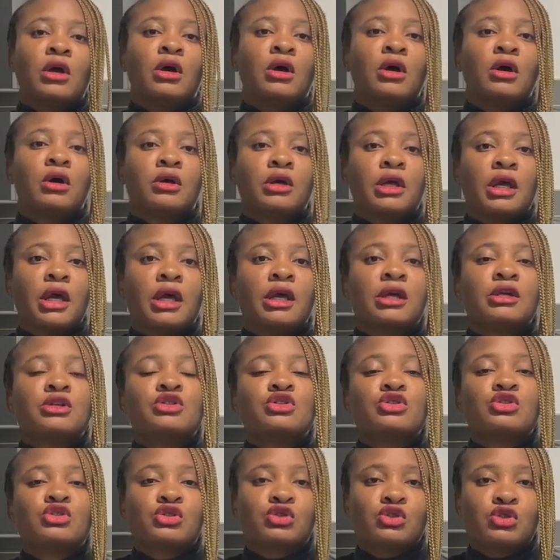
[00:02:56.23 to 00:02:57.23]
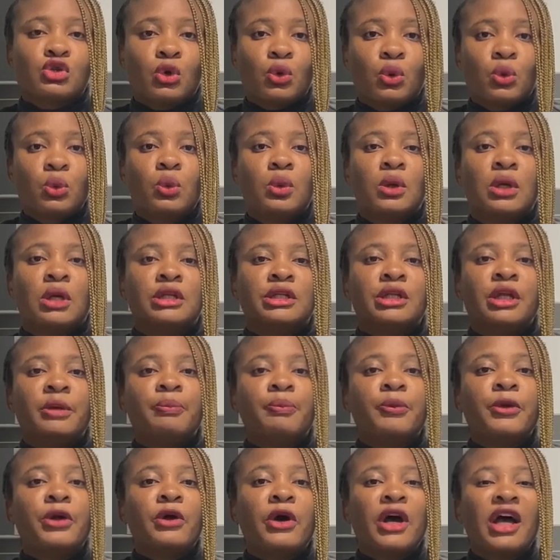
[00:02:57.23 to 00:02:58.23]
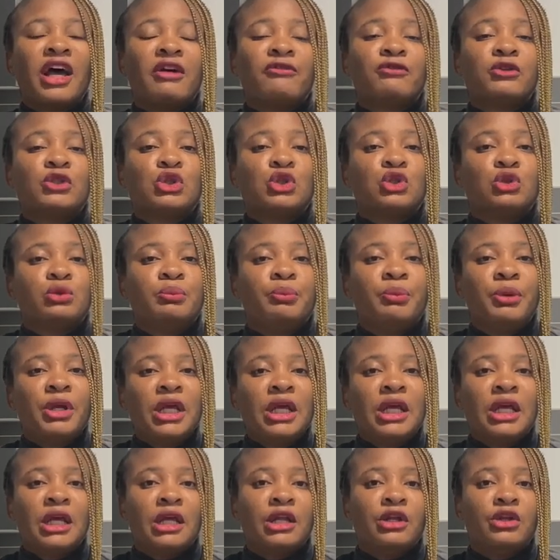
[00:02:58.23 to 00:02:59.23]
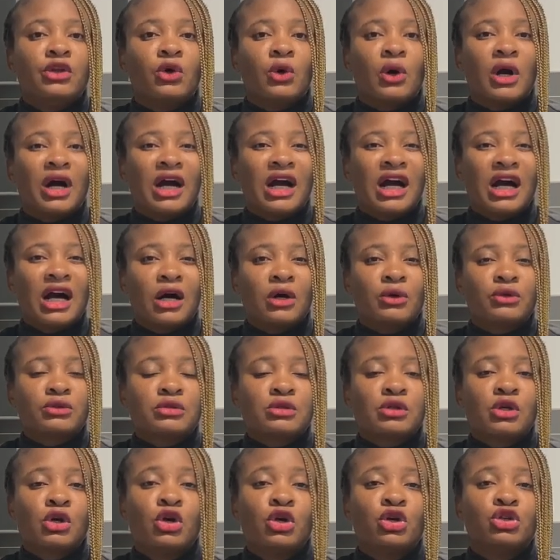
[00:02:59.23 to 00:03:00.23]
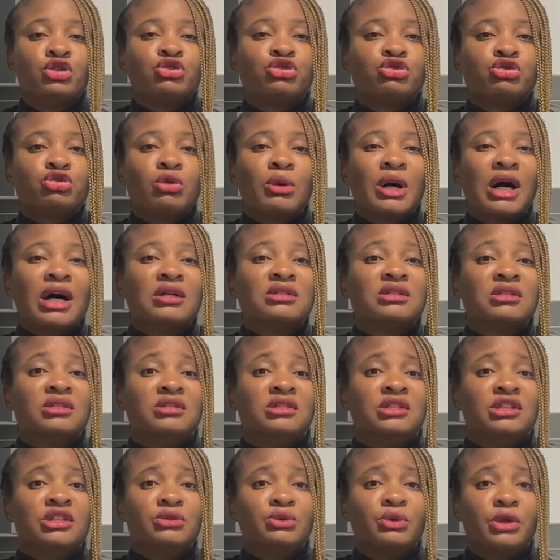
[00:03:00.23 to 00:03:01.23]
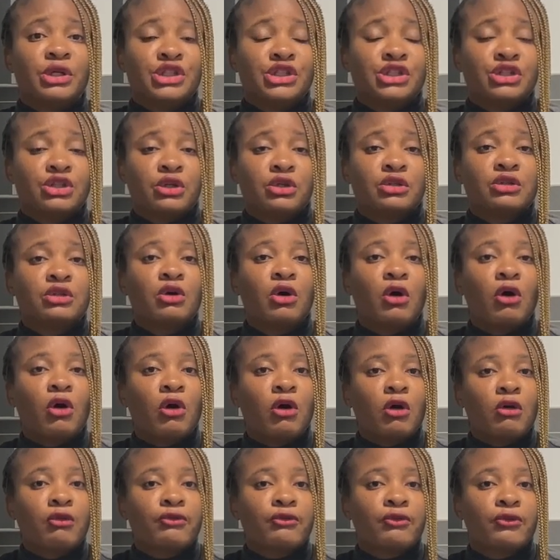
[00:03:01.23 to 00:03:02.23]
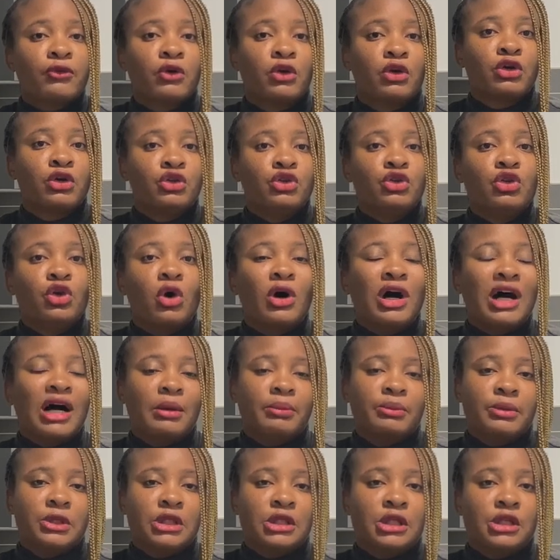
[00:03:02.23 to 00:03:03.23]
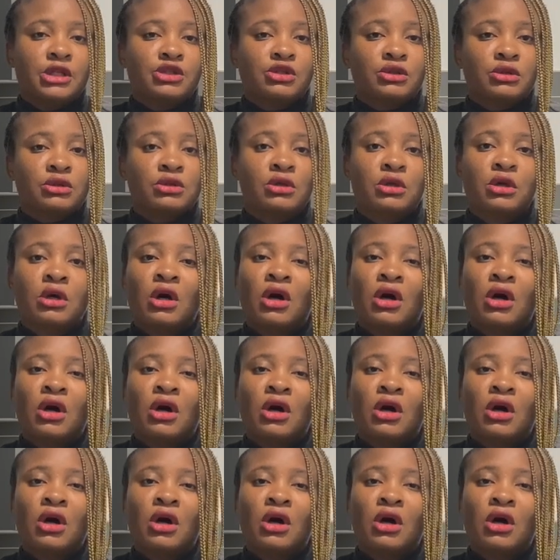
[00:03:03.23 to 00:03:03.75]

Okay, so the POF should be in your account throughout the duration of your application.